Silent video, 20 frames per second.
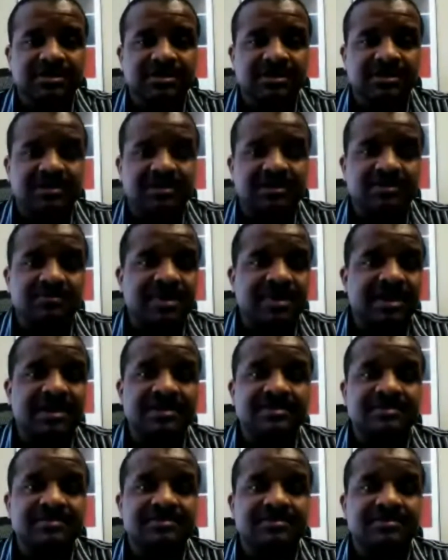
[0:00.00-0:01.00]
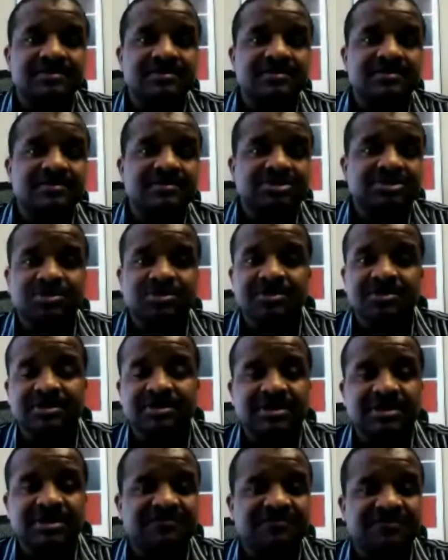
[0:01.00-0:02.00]
And Nigeria
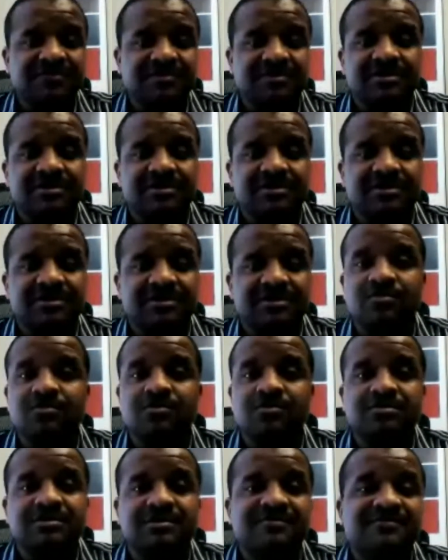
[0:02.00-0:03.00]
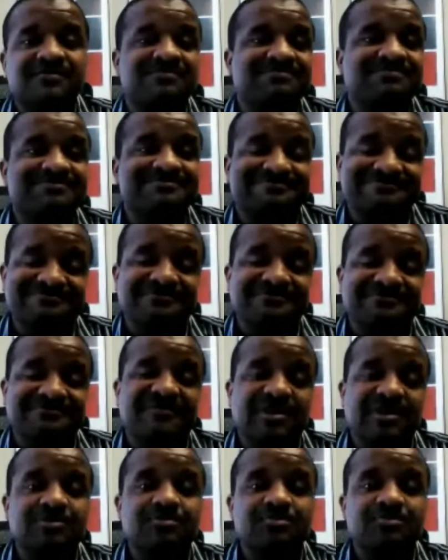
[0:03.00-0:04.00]
and Africa in a whole are
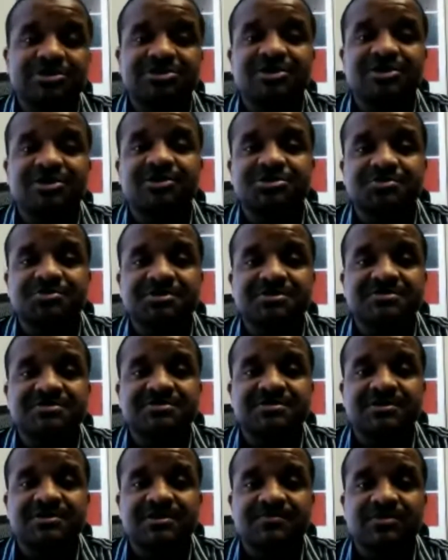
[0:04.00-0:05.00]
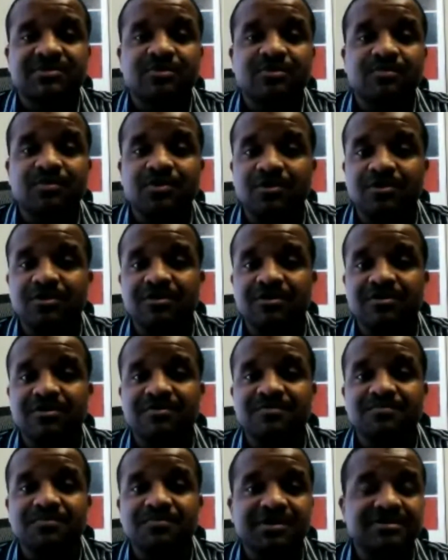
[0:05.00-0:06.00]
very rich countries. There are more
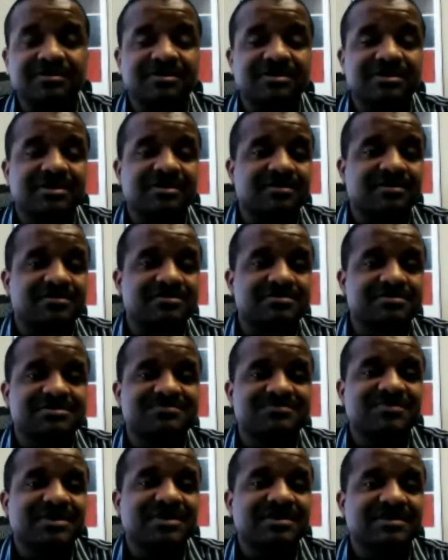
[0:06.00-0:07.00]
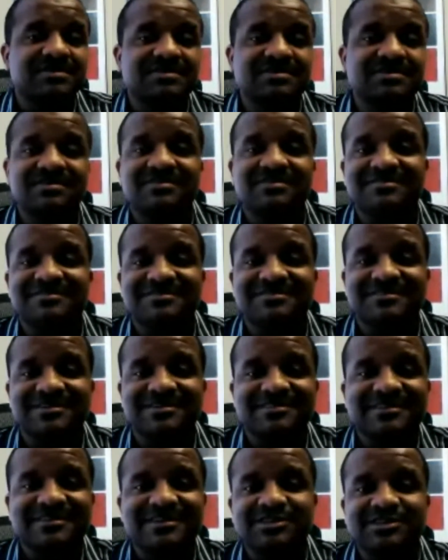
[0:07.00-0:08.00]
millionaires made in
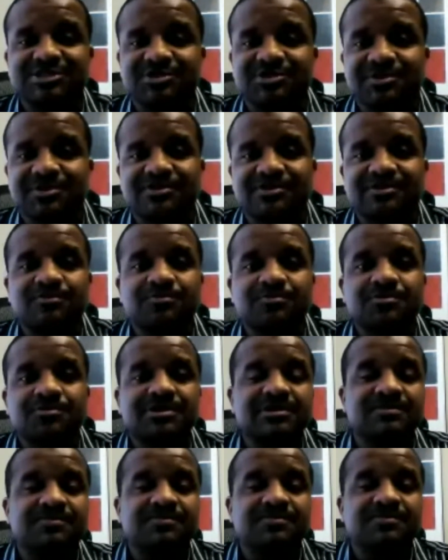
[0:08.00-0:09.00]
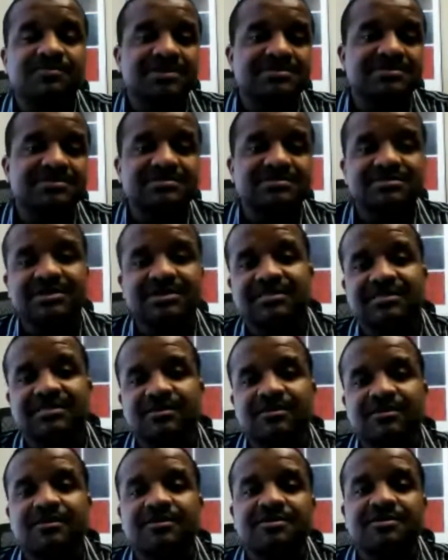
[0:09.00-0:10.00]
Nigeria on a weekly basis than
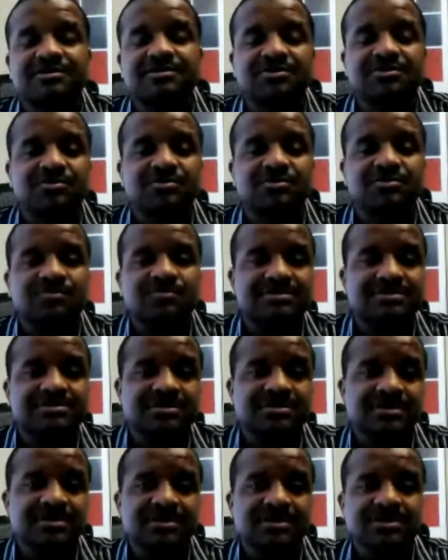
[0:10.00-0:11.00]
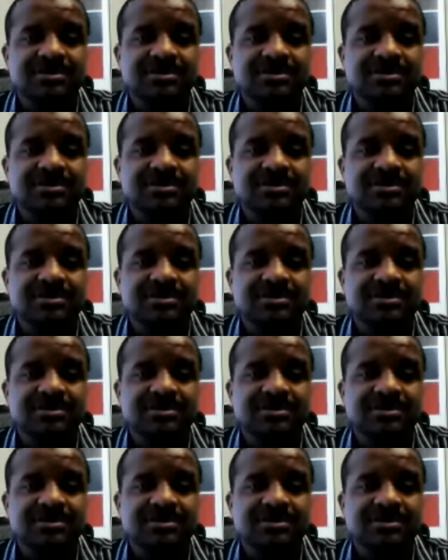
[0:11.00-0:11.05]
there are in the U.S.